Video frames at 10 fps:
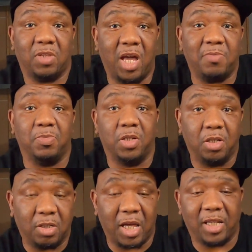That
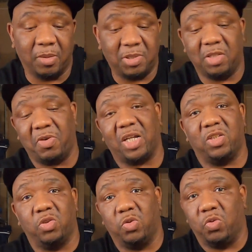mug, like, let me see if I
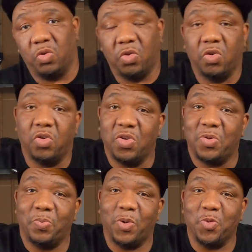could do
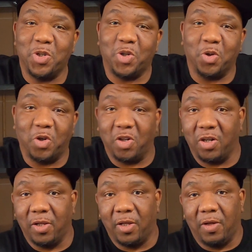my
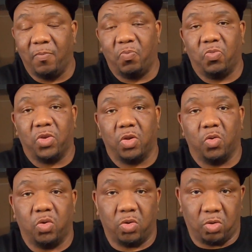recoil,
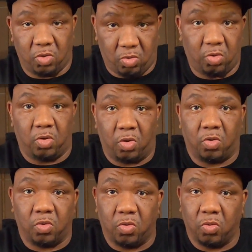you know,
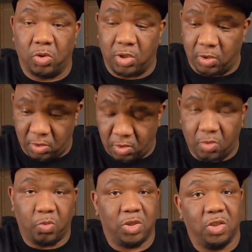with the
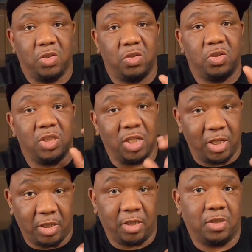
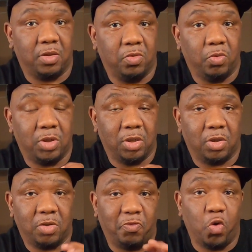slug, with
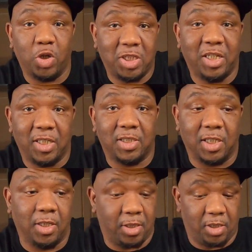the 410
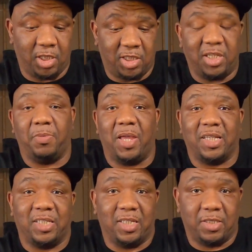slug. It's something
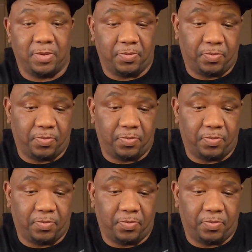like this.